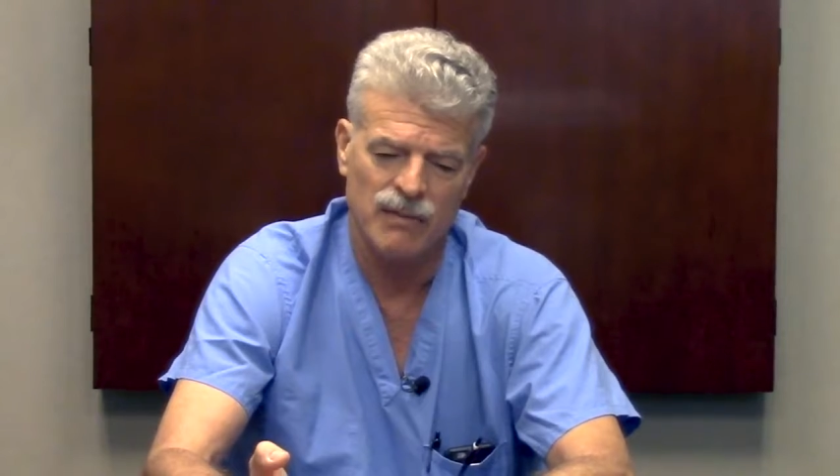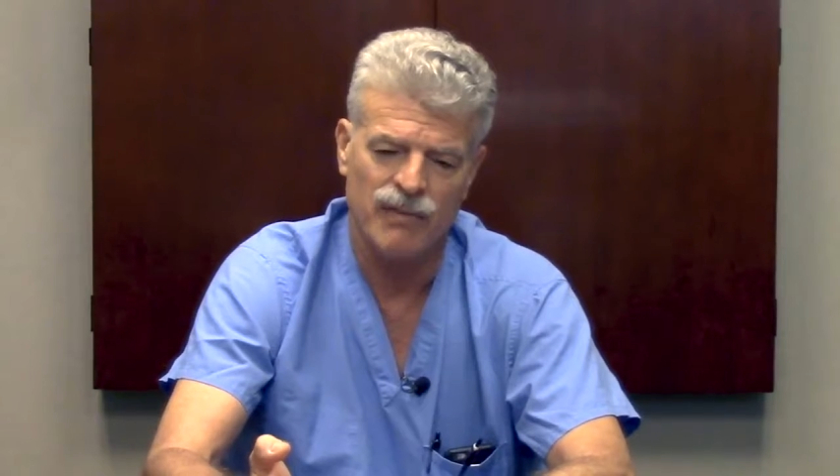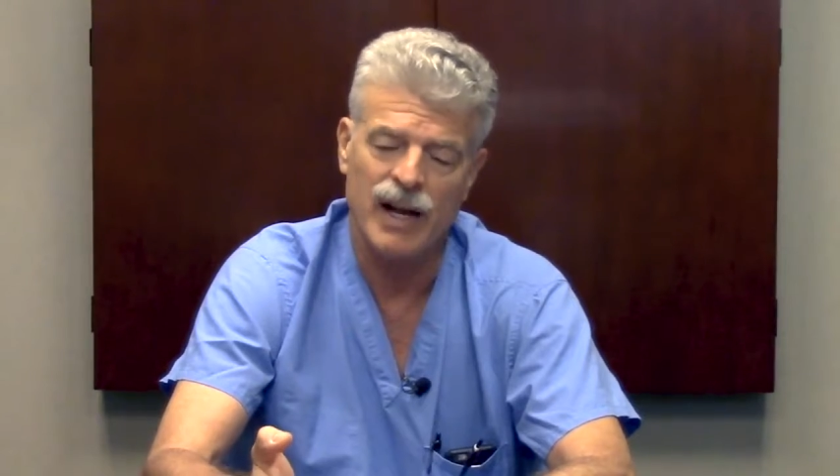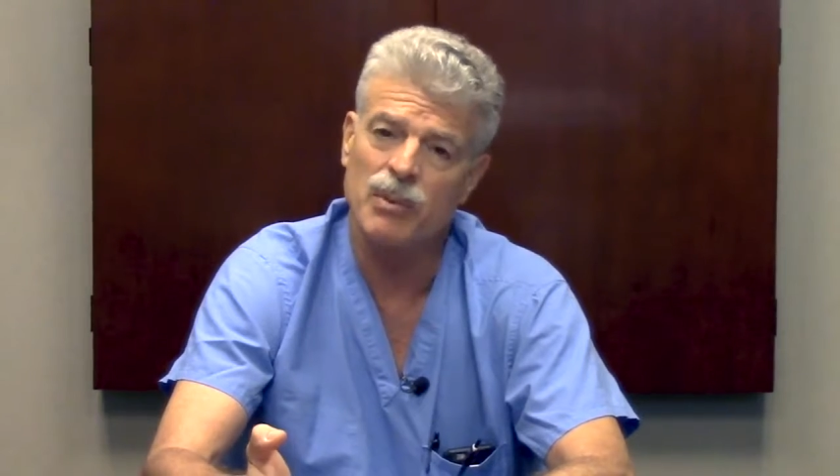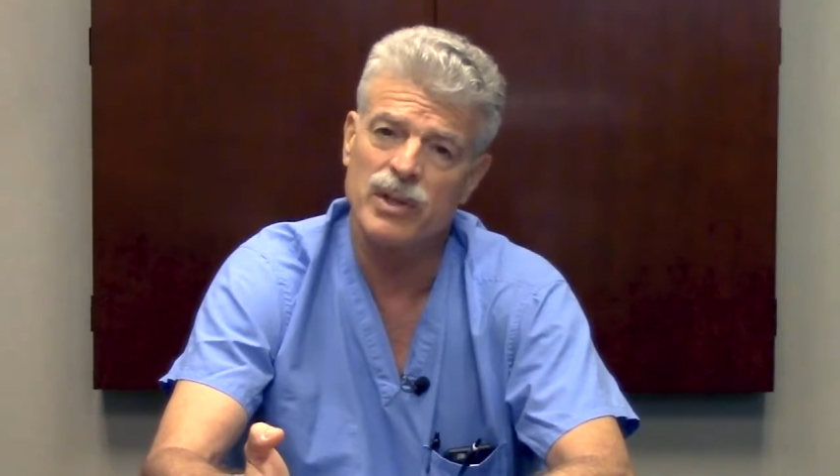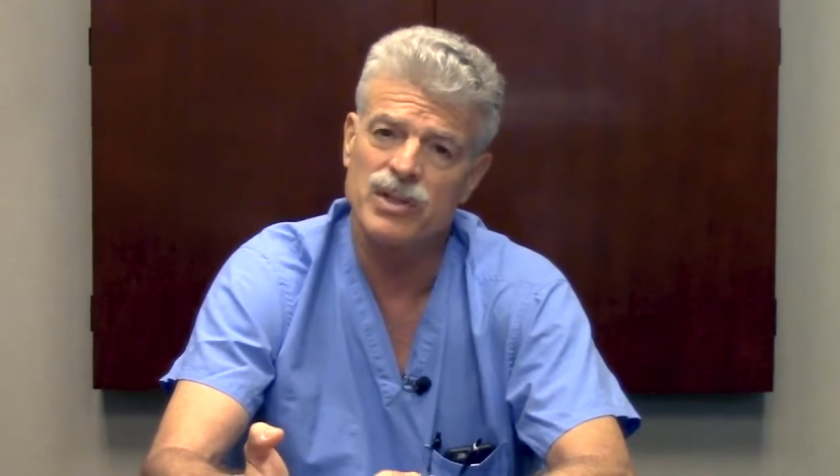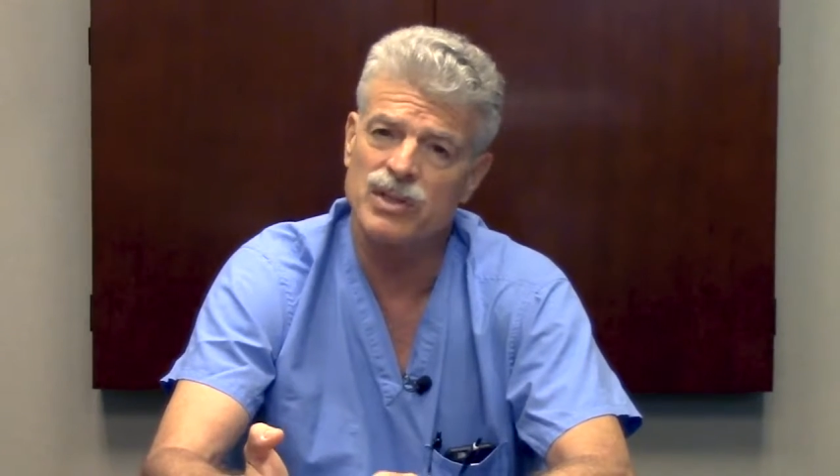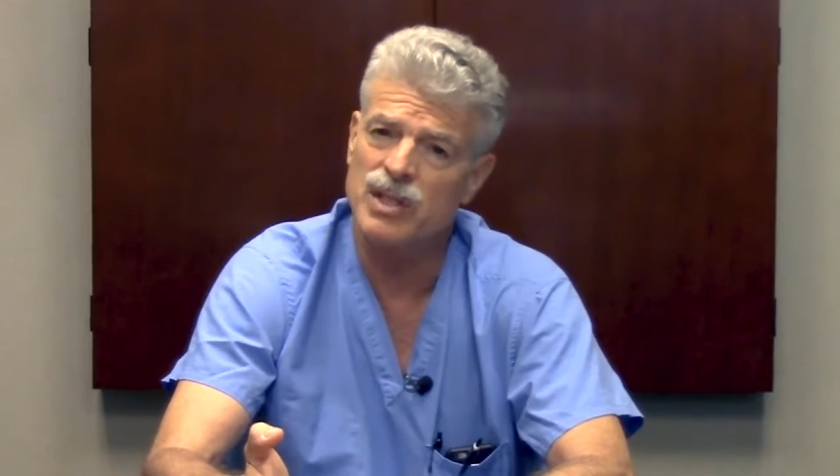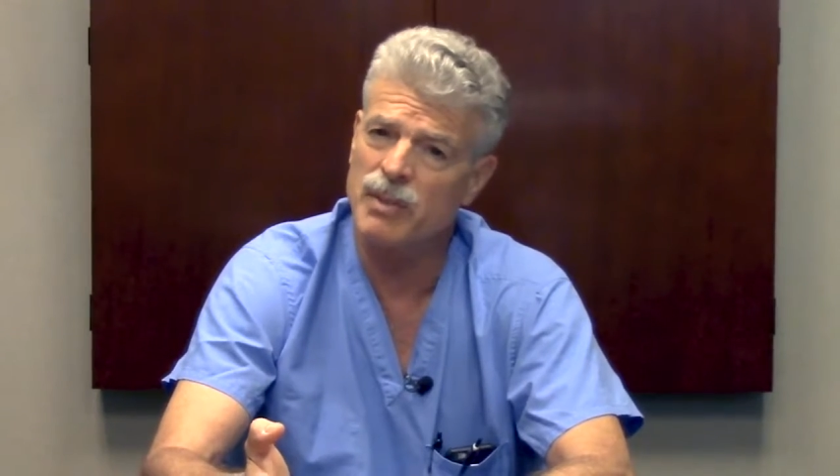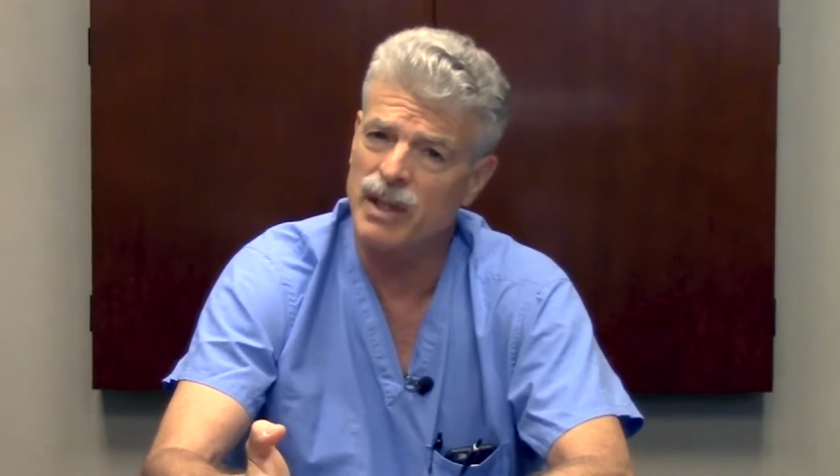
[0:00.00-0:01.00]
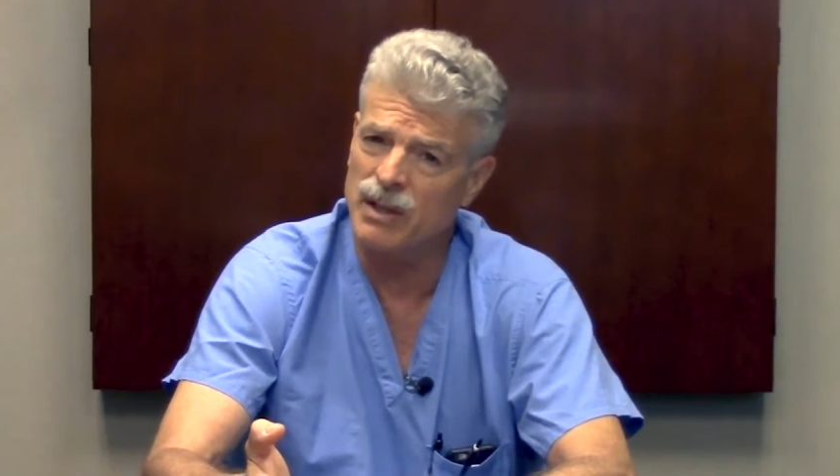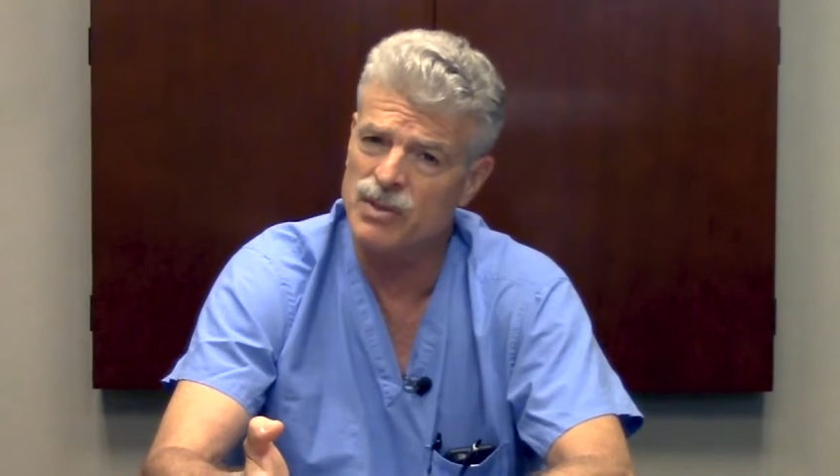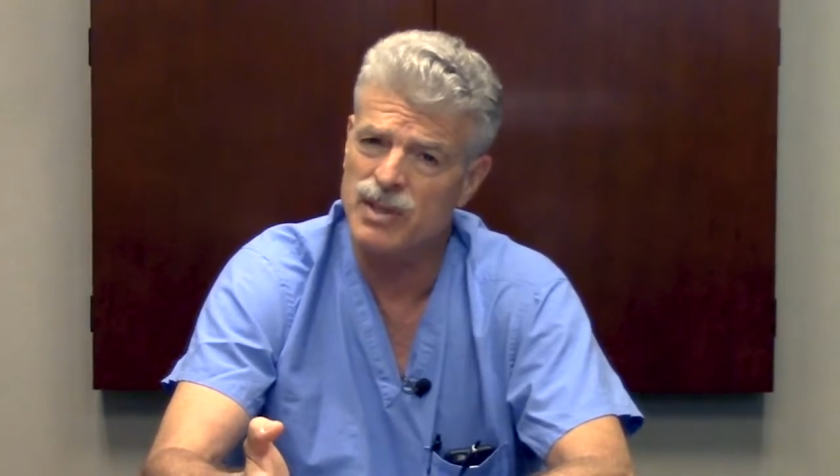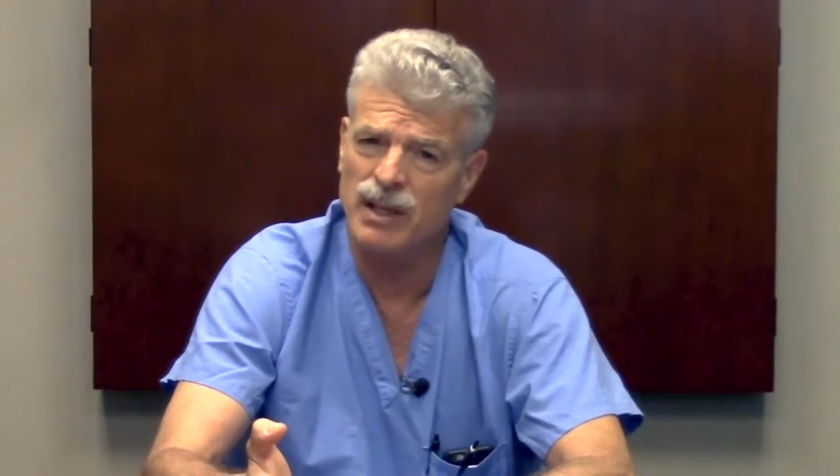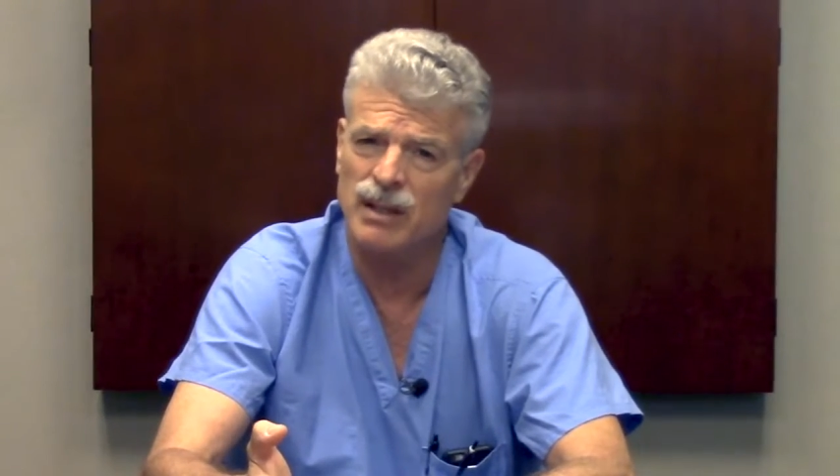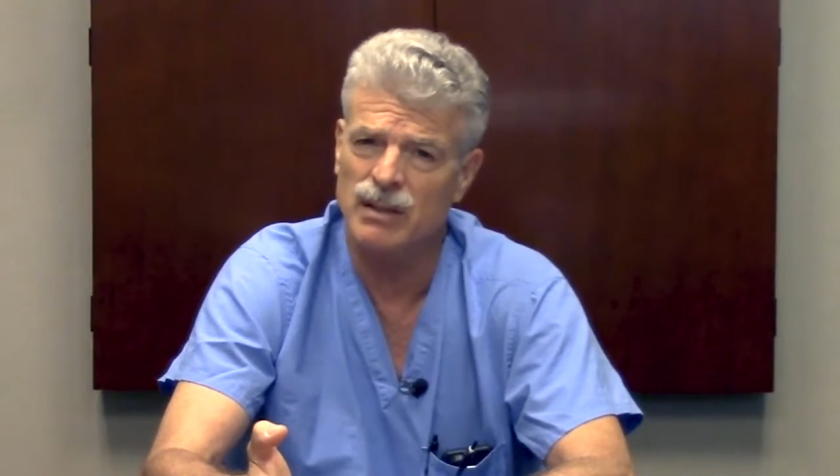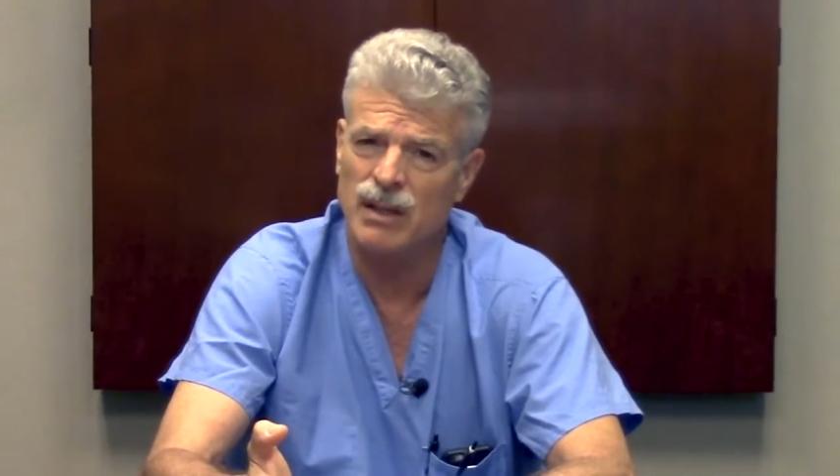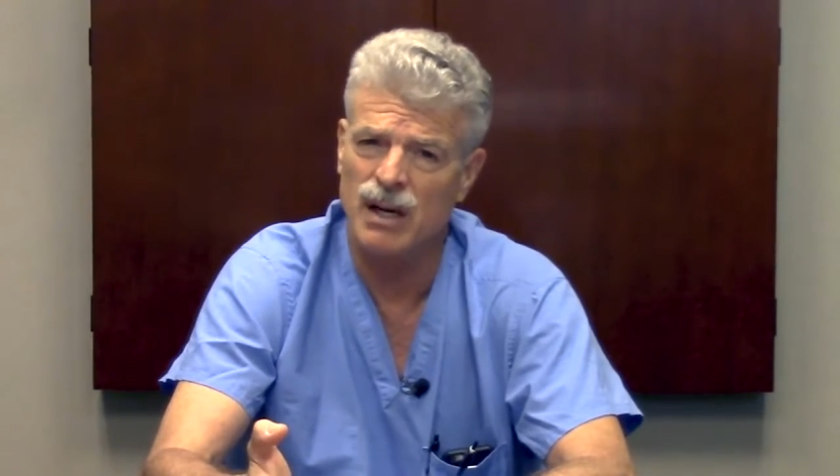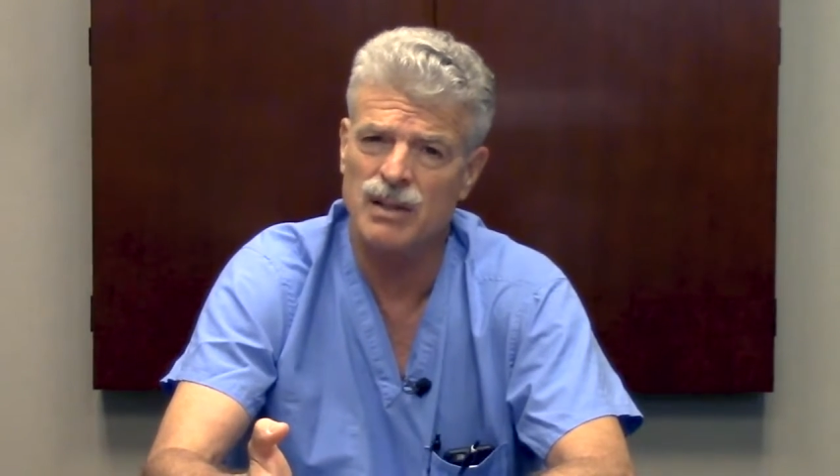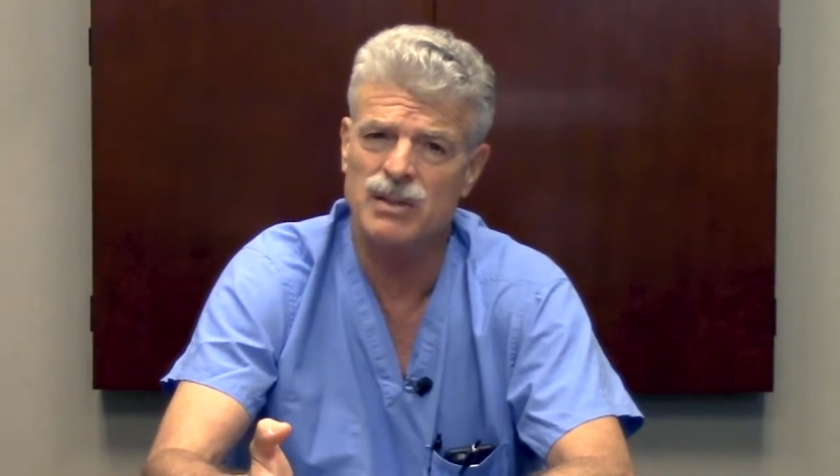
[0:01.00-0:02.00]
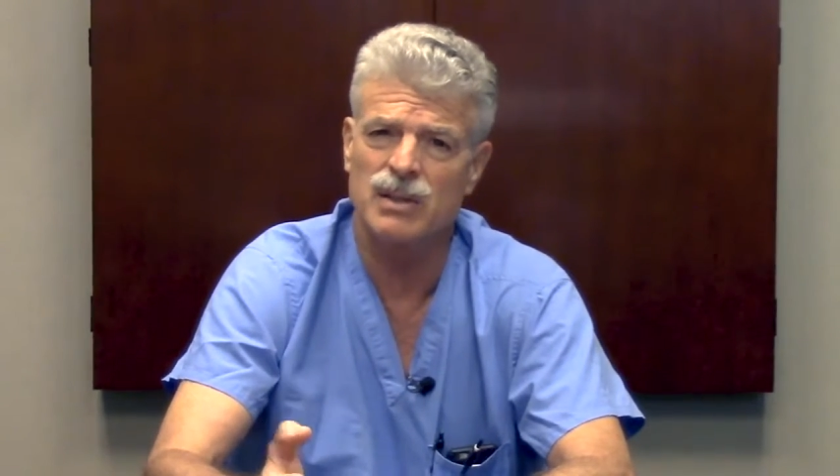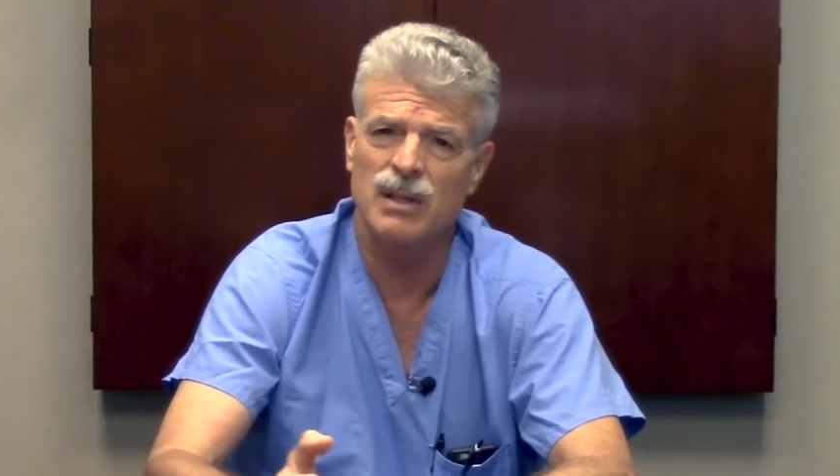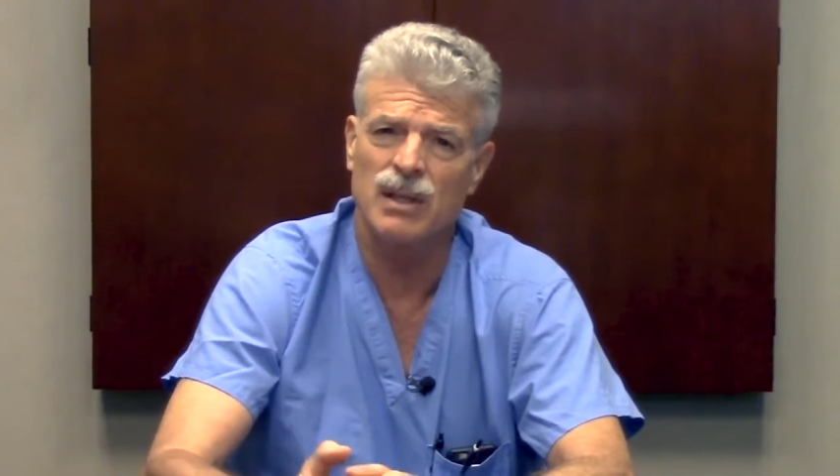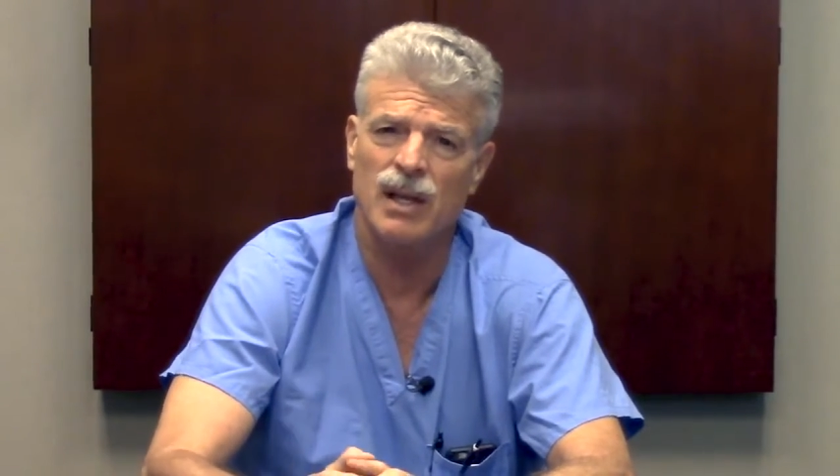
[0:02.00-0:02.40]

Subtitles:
Fibroids are something else that can cause